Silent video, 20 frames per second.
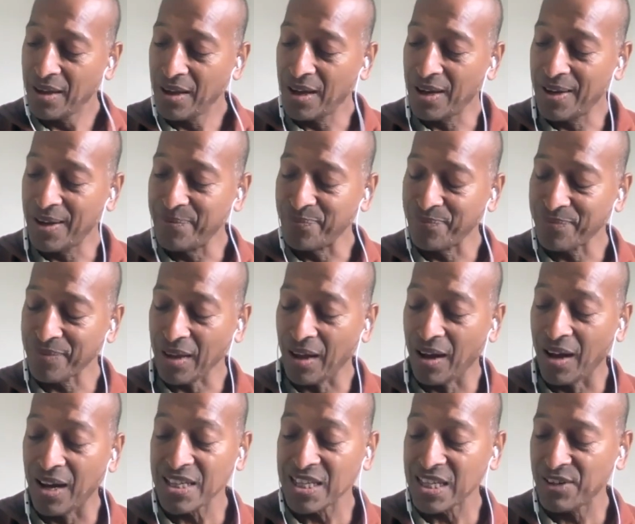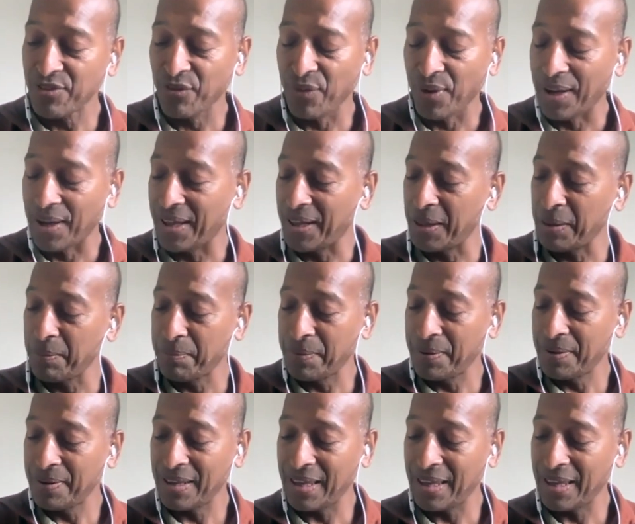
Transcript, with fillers: um, asking for help.